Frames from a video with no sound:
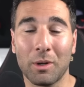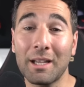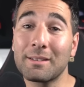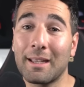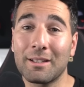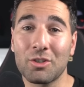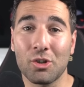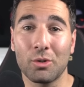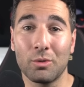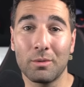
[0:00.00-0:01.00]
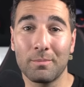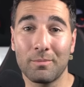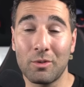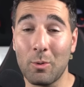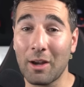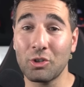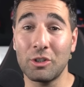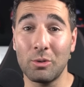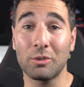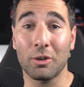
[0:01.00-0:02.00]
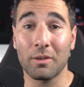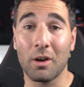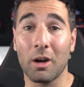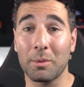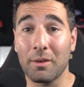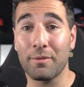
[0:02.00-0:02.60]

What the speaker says: I said is true. You actually do turn the car with your